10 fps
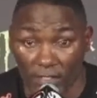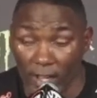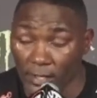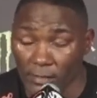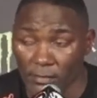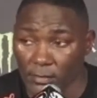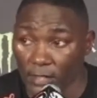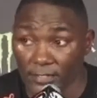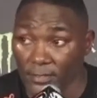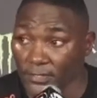Fine.
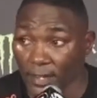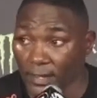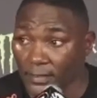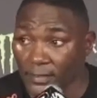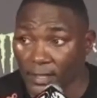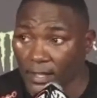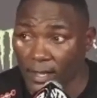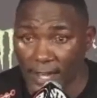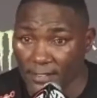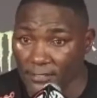I felt fine.
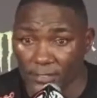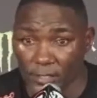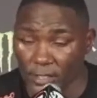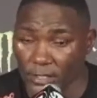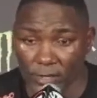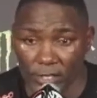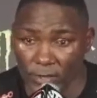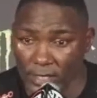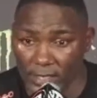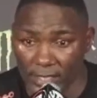I didn't feel any ring
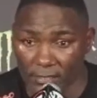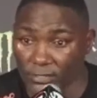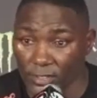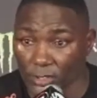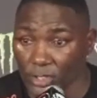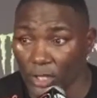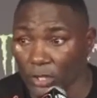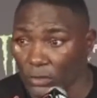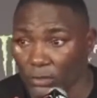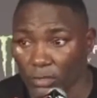rust. I didn't feel
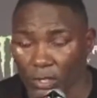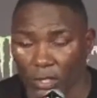slow.